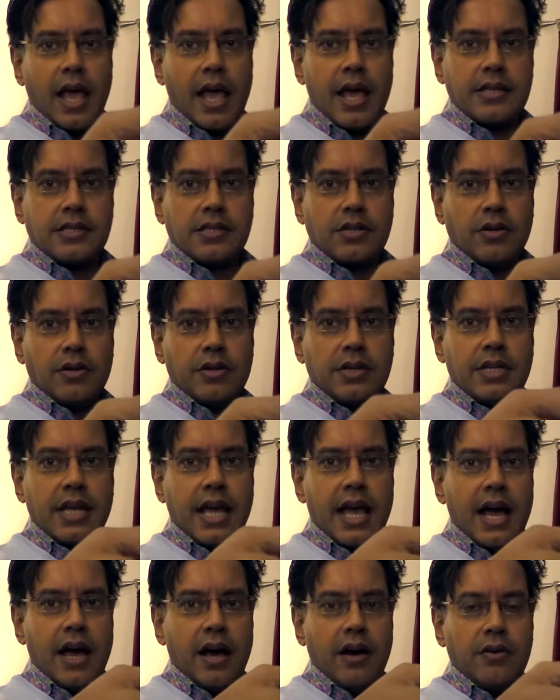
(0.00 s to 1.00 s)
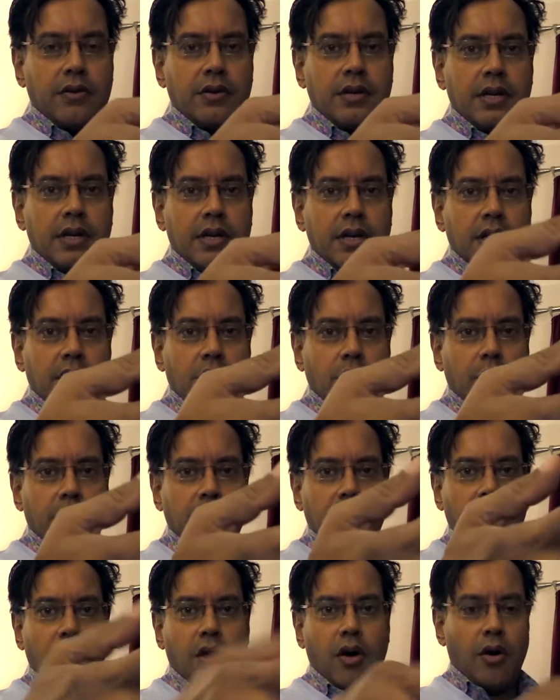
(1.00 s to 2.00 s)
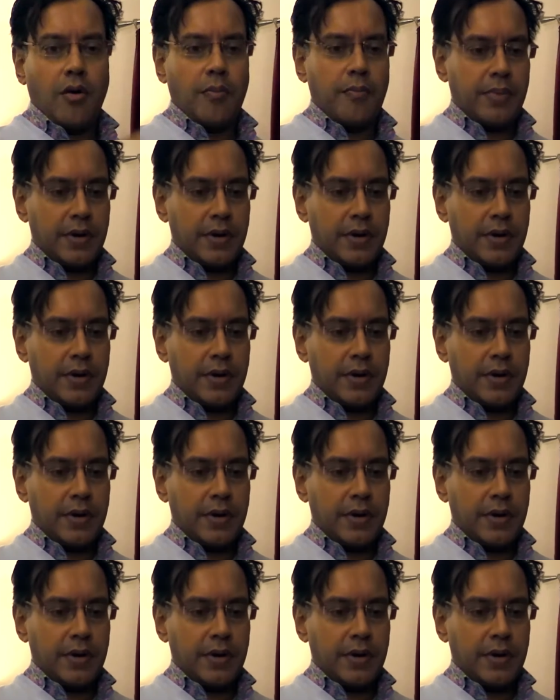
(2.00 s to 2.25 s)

has gone down quite a lot,